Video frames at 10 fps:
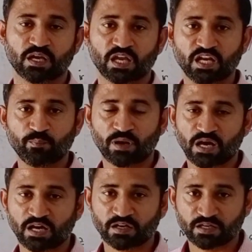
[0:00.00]
In
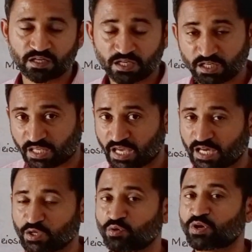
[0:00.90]

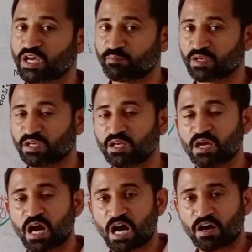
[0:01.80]

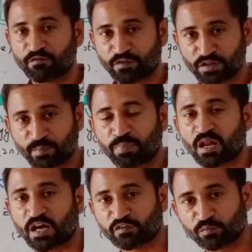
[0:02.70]
karyogamy, after the
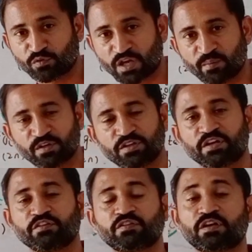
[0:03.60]
plasmogamy,
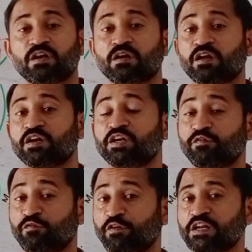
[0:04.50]
there is a
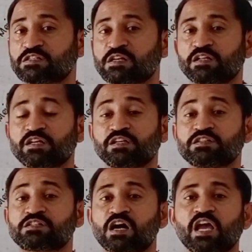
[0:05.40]
difference, or there is
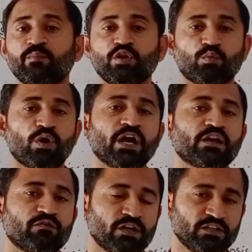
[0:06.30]
a time
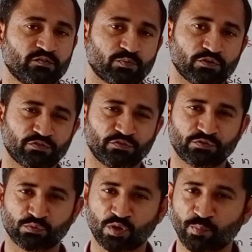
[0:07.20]
required for this process to